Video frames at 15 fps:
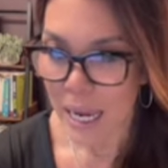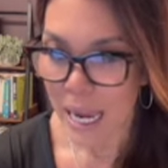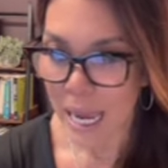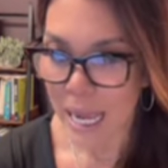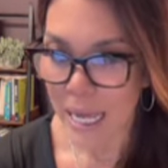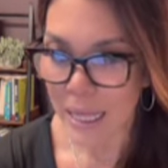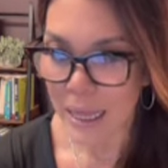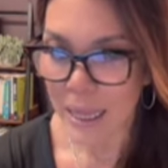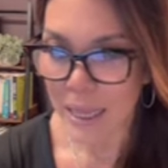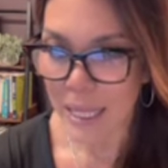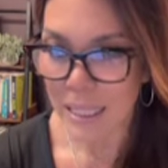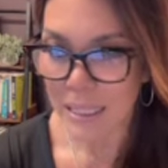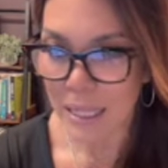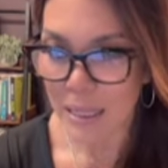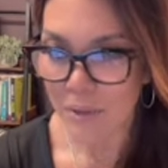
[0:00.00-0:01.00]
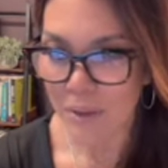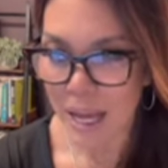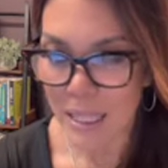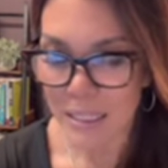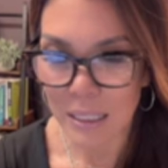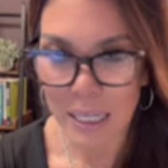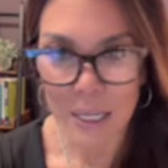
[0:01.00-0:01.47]
and thinks that the
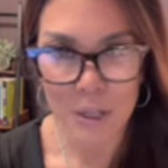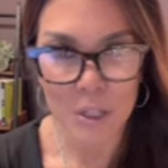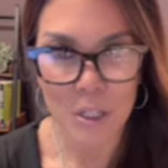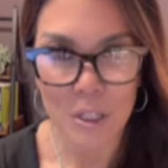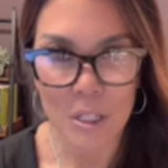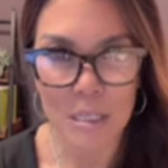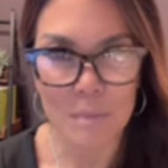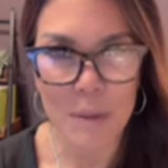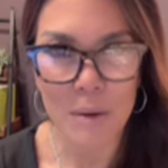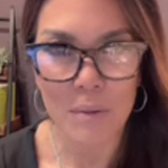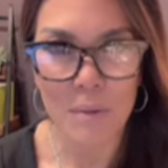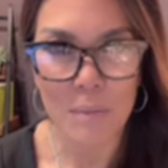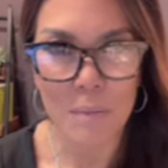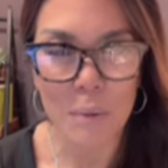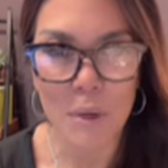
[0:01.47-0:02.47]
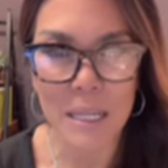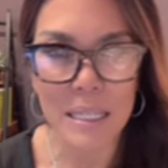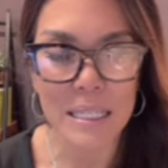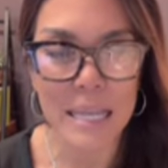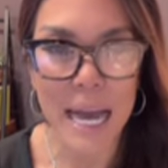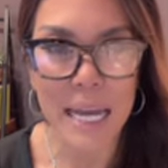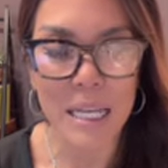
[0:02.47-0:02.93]
vacillator should just be pretty
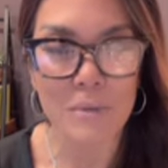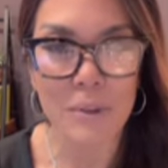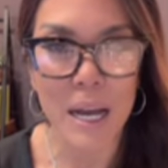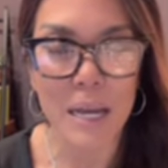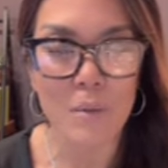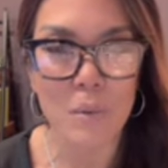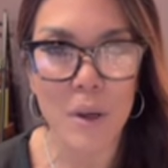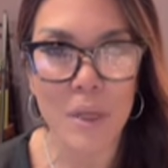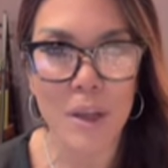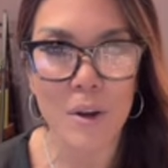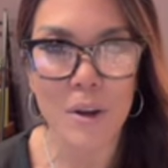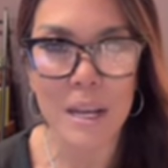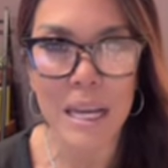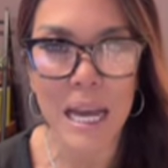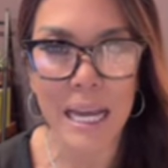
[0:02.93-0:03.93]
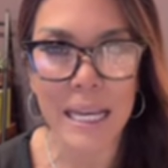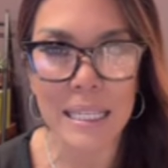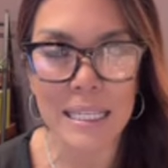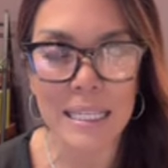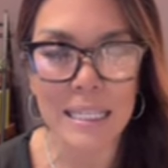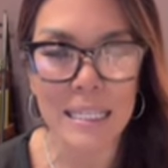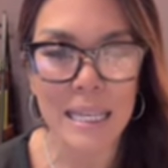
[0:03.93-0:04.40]
satisfied with their
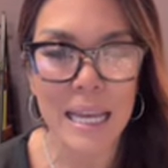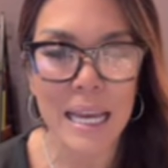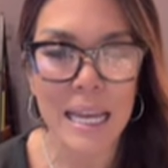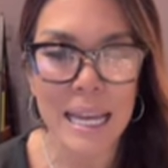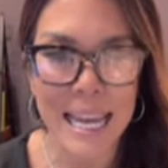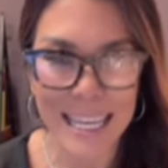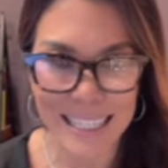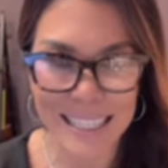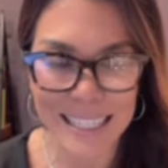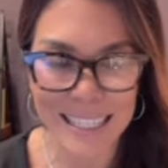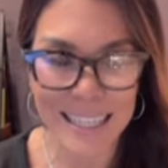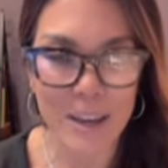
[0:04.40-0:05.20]
niceness,